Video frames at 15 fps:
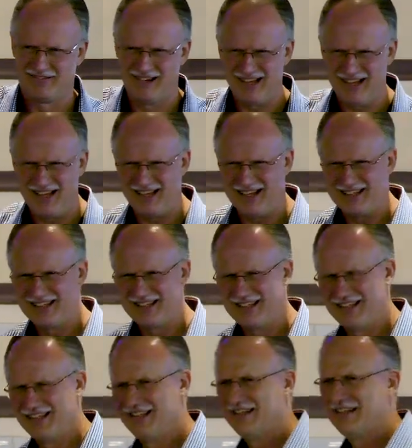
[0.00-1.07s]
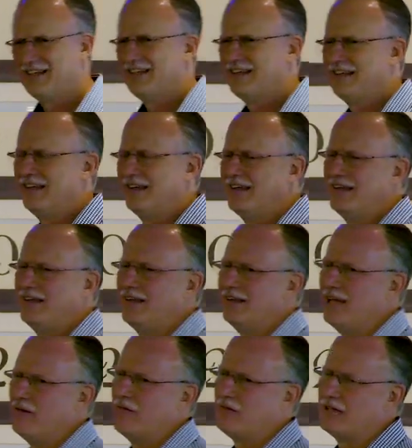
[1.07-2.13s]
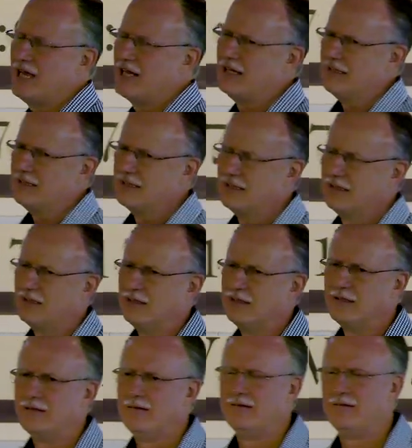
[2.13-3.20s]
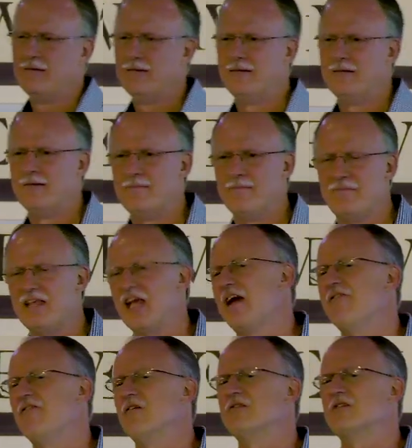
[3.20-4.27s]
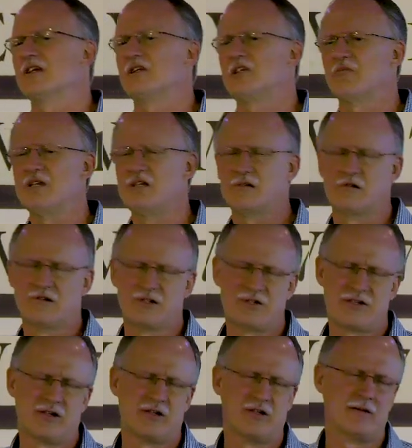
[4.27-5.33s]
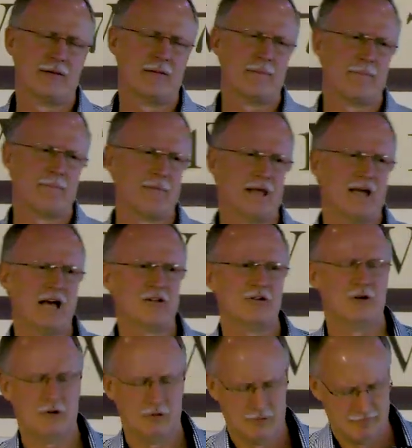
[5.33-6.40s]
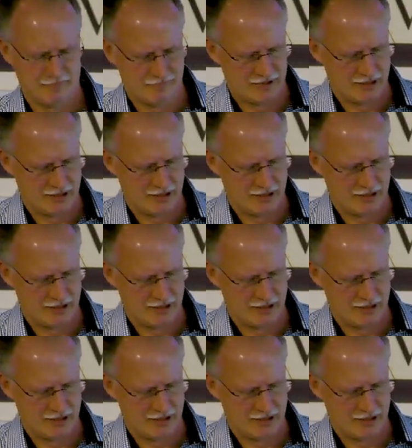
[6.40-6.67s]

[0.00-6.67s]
What? They won't get it. They have no such resource at all.